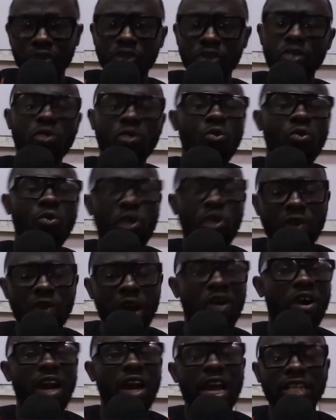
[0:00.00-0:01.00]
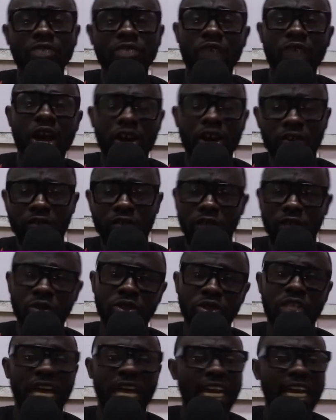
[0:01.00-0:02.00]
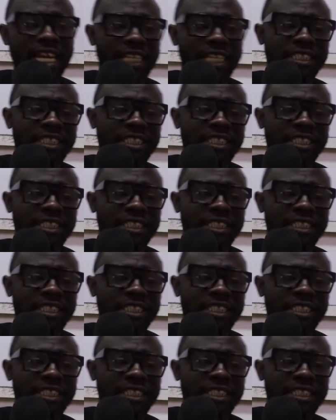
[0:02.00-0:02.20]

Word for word: will recognize right of use and lease